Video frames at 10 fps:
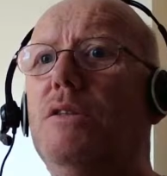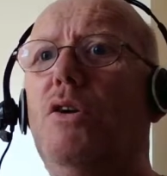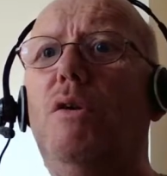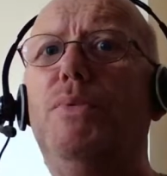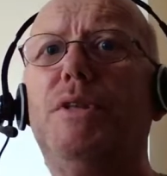
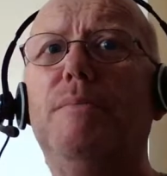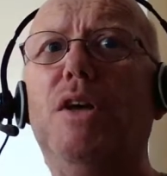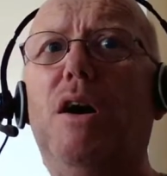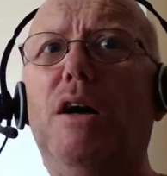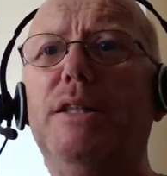No, but I'm
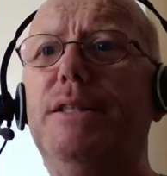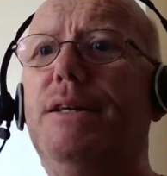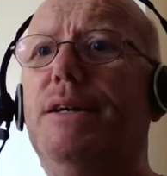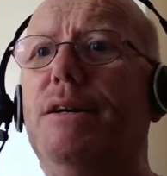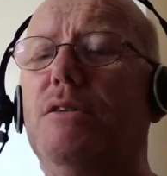not on
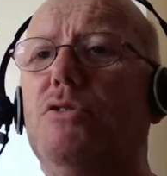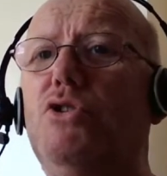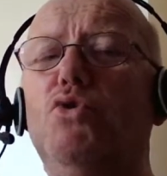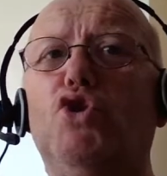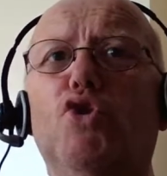
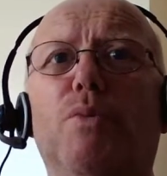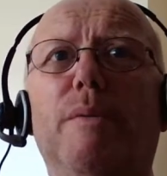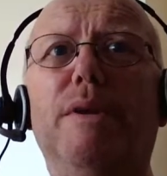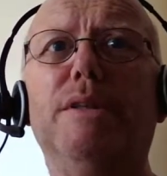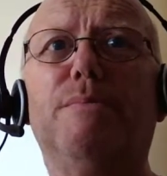YouTube.
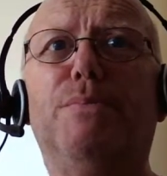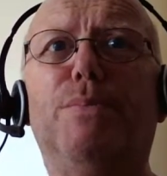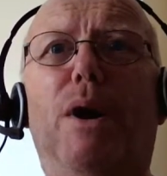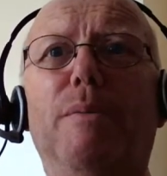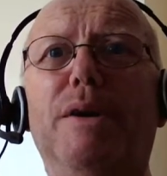
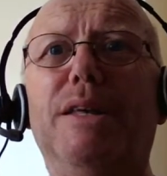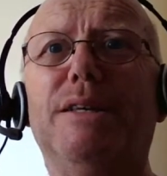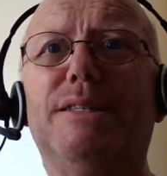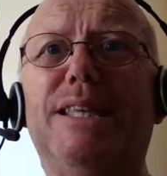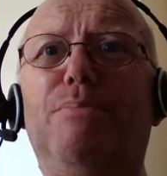I'm on
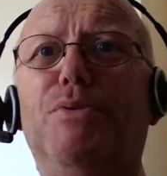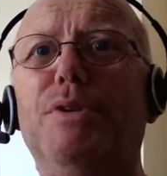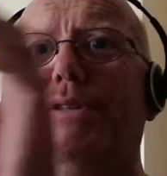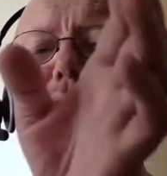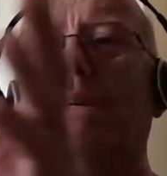a
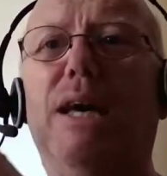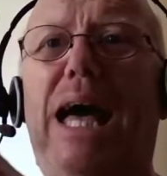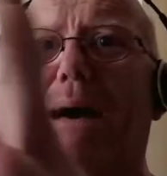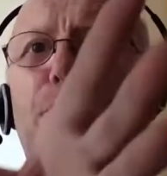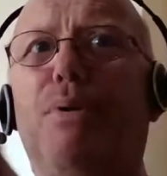separate
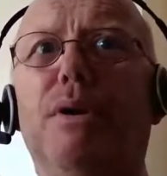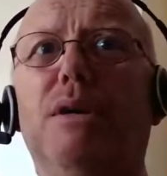app.